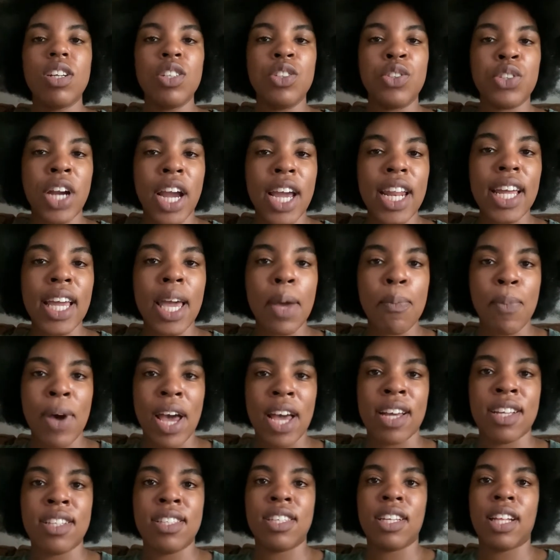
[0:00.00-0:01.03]
trying to get
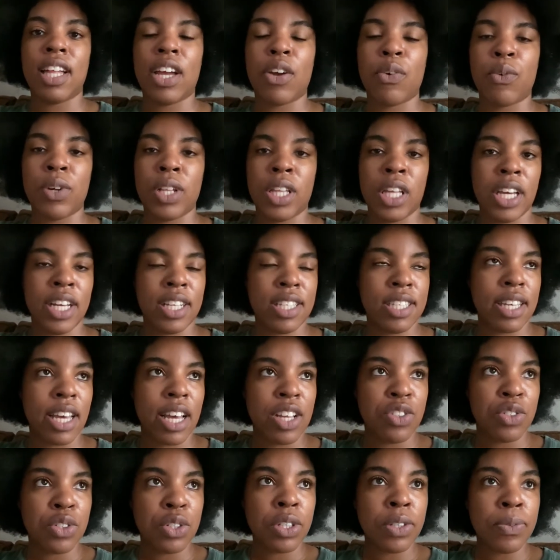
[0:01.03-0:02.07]
back into a really good
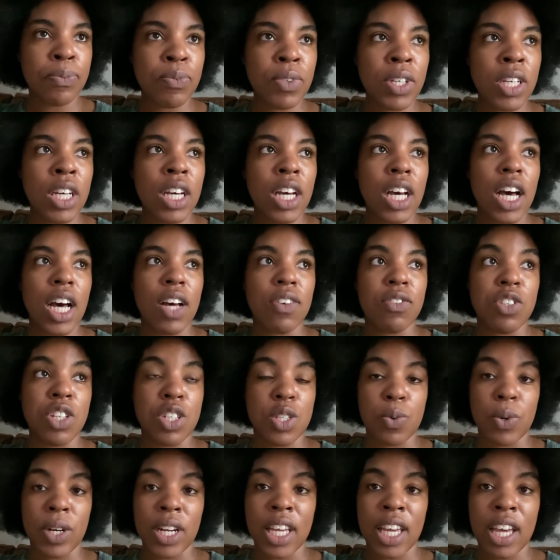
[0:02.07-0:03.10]
schedule of
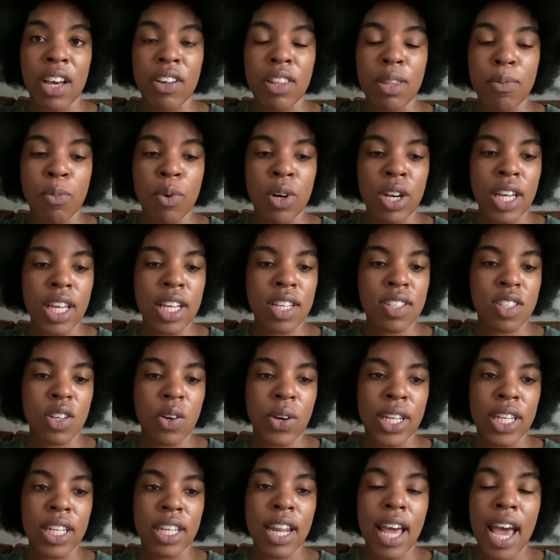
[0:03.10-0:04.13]
just working out in the morning. So
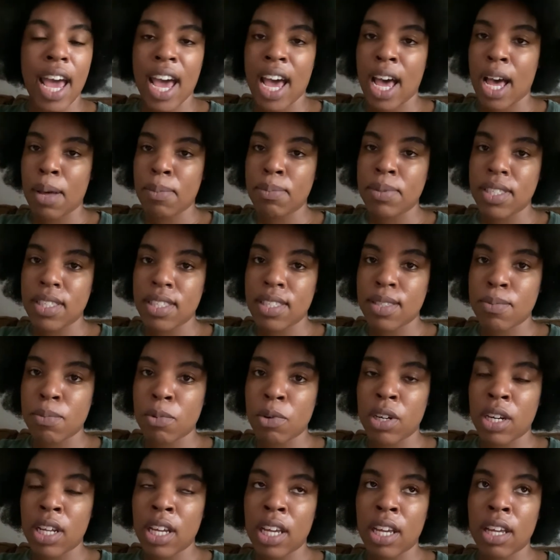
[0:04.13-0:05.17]
I did abs this
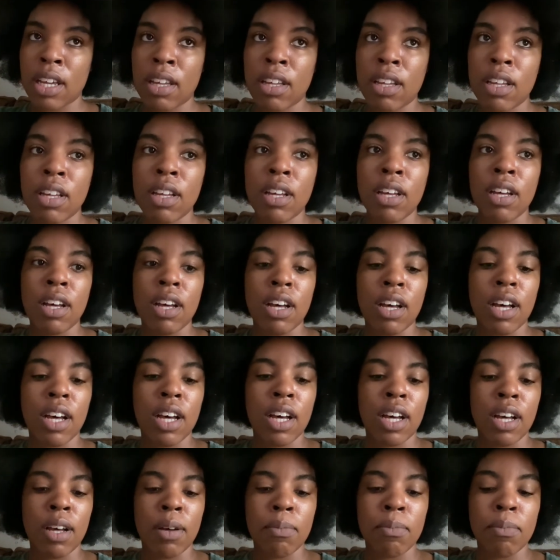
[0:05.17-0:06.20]
morning,
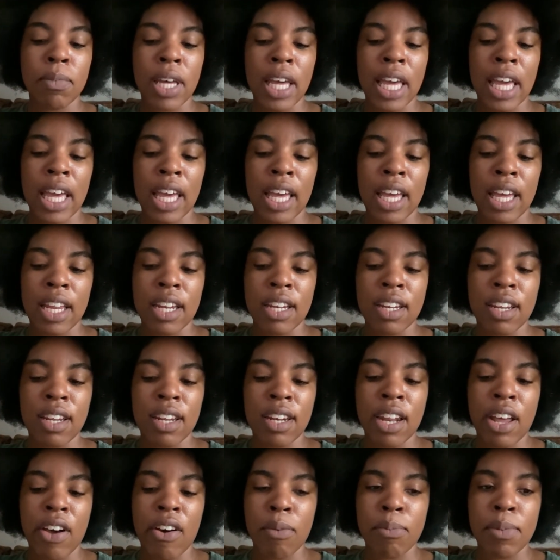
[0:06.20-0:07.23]
and
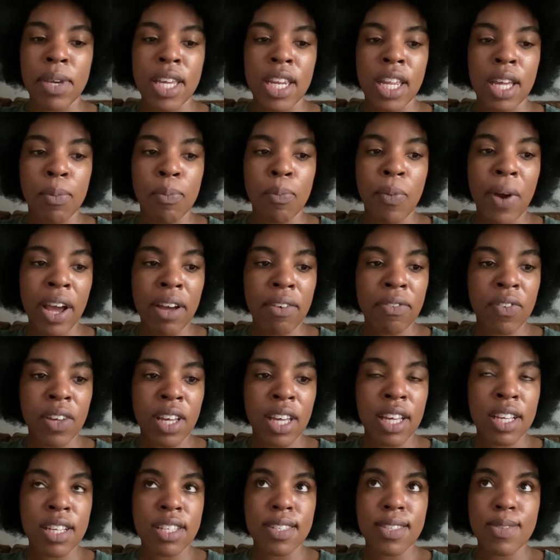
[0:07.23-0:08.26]
now I'm eating
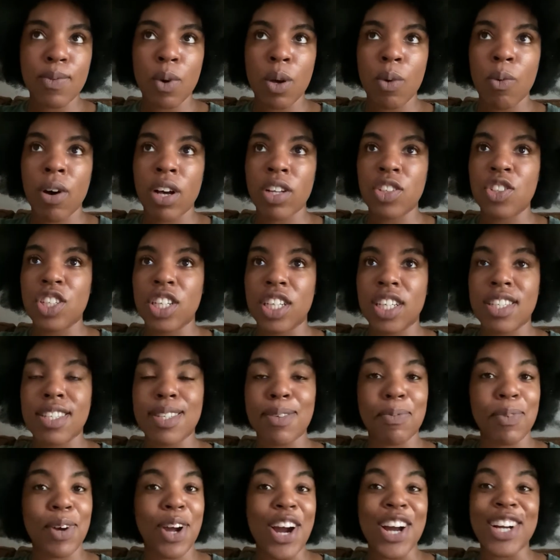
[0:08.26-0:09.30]
breakfast while watching
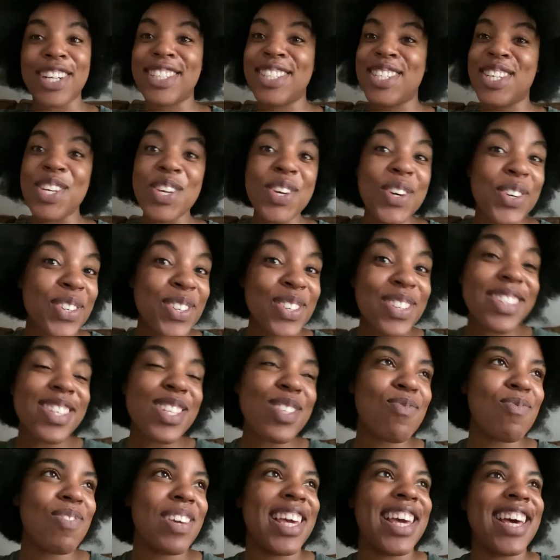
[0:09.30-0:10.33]
some
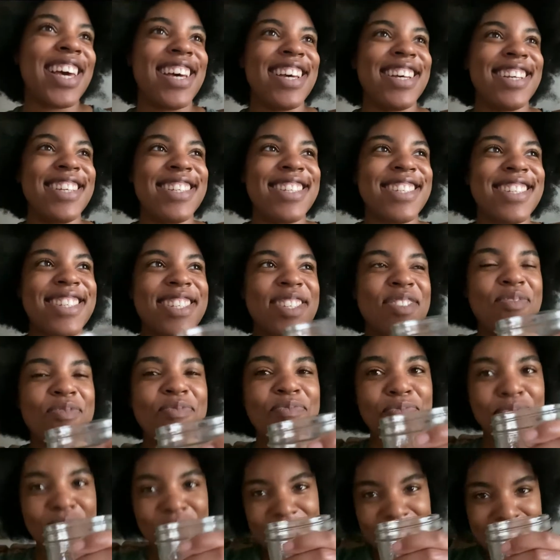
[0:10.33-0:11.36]
cartoons because
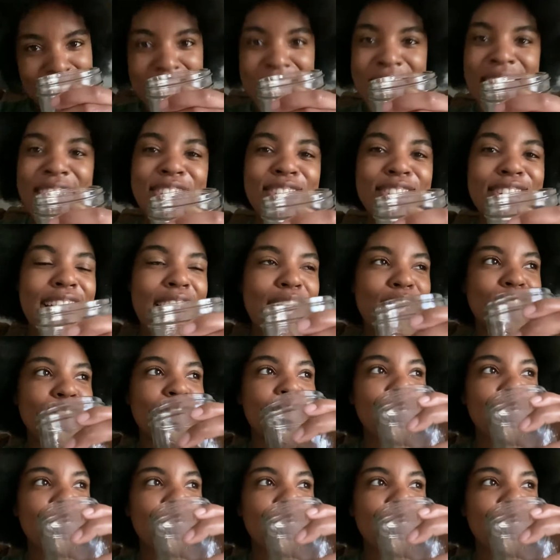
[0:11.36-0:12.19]
child